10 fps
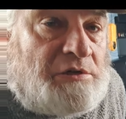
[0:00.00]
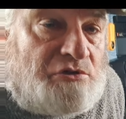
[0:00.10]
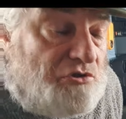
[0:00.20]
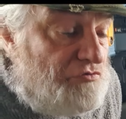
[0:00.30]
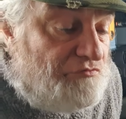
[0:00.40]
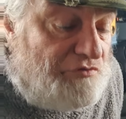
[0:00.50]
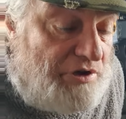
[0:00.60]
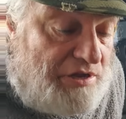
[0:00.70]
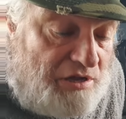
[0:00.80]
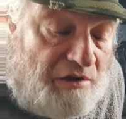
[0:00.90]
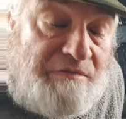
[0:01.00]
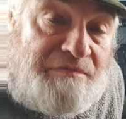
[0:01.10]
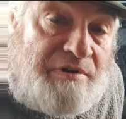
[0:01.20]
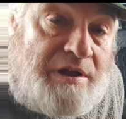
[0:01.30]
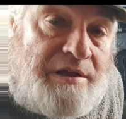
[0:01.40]
Just really go
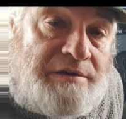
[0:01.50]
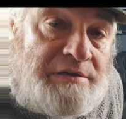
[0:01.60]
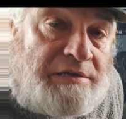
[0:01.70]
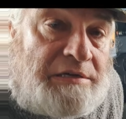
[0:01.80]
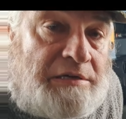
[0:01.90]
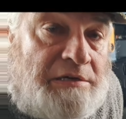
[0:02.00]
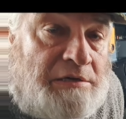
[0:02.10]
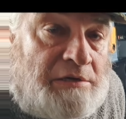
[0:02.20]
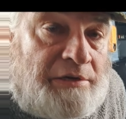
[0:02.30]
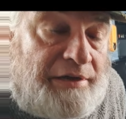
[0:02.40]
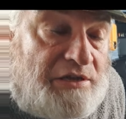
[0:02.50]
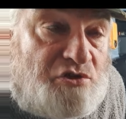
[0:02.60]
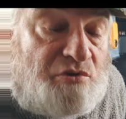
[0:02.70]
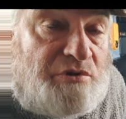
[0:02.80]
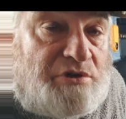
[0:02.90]
for it and
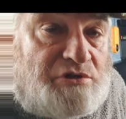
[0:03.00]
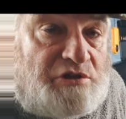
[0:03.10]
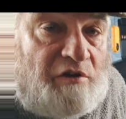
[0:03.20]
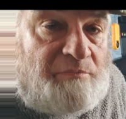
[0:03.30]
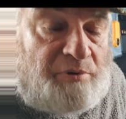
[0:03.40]
enjoy yourself.